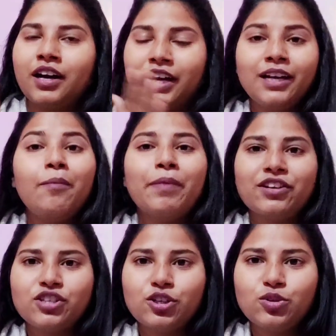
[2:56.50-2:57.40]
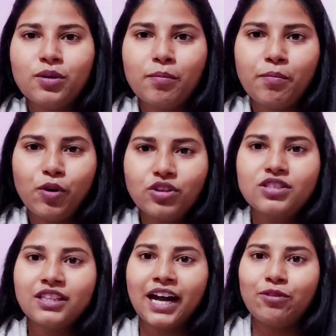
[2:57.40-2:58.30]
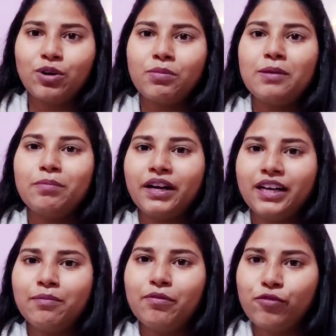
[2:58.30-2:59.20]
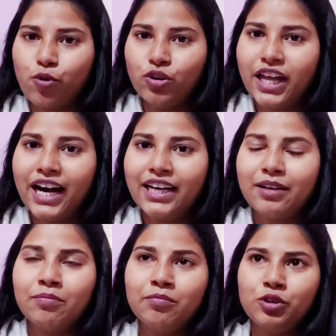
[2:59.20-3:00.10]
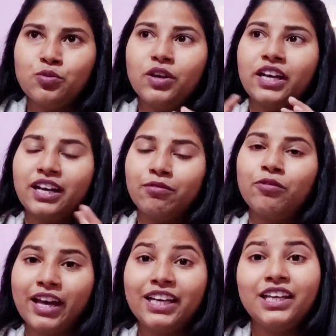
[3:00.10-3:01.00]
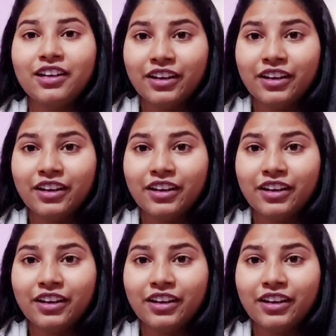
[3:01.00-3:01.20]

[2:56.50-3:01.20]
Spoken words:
in comparison to the books that were being printed before that, which were very